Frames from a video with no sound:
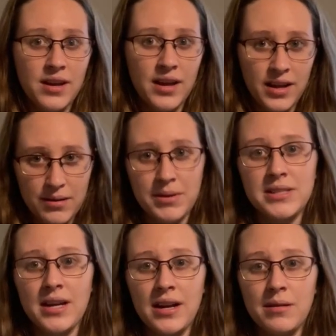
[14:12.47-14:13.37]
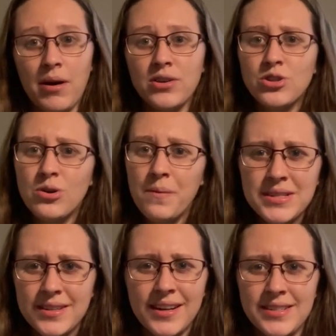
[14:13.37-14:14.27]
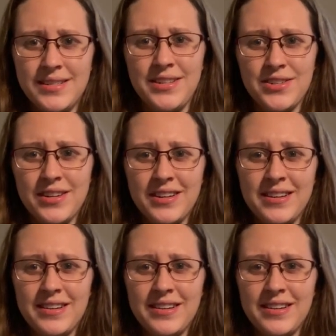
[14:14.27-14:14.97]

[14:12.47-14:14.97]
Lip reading: And I'm excited about it. Also, I'm a science teacher.